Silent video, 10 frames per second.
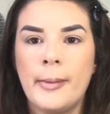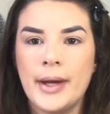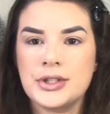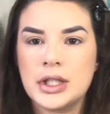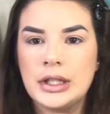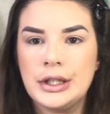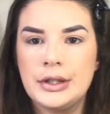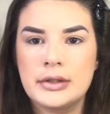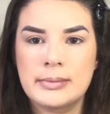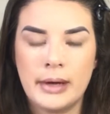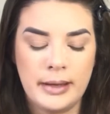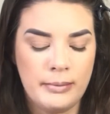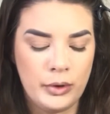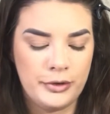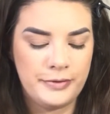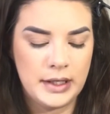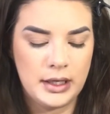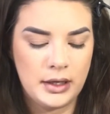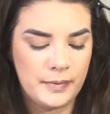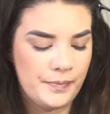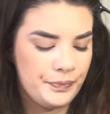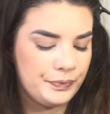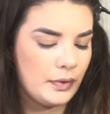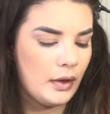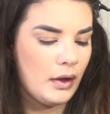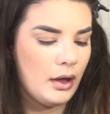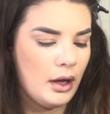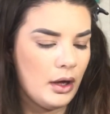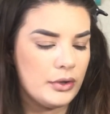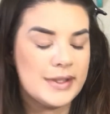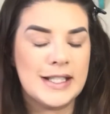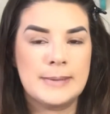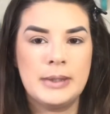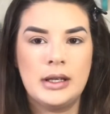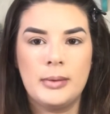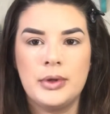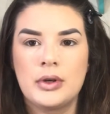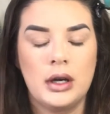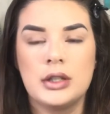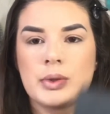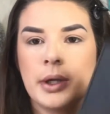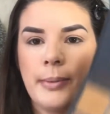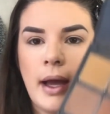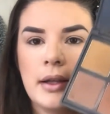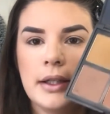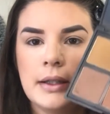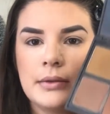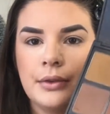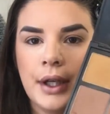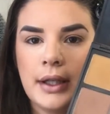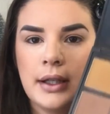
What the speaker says: I'm actually going to use my Morphe 06 PW contouring palette right